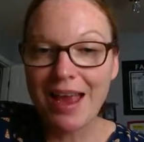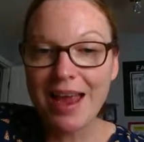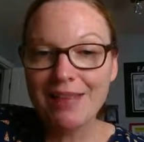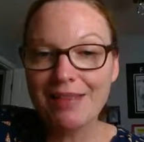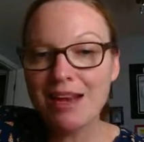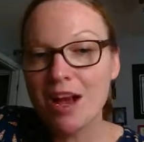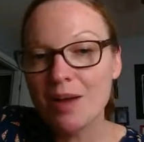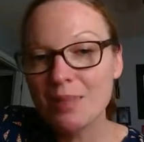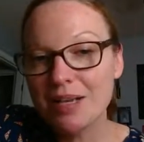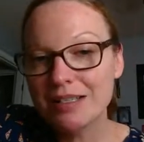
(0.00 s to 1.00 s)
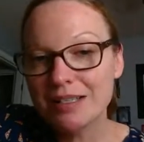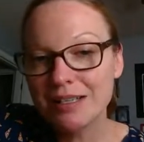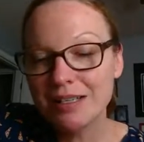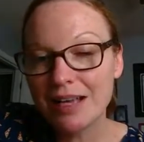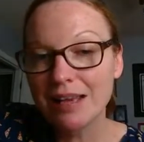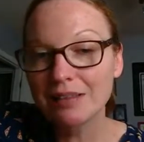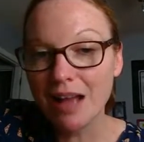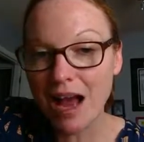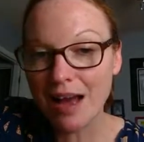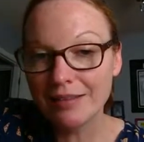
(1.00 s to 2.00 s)
and they comment a
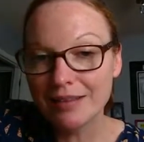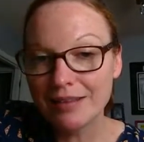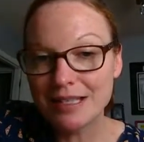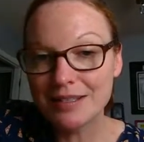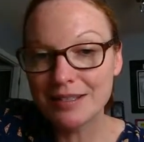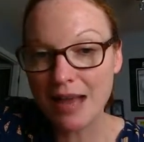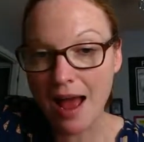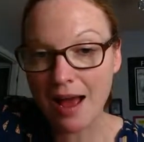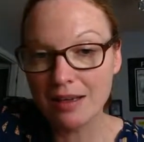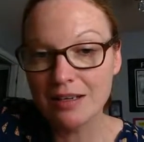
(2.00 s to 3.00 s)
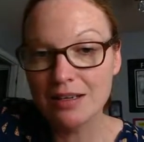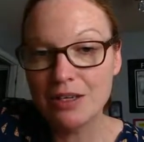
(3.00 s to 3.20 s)
lot that SAC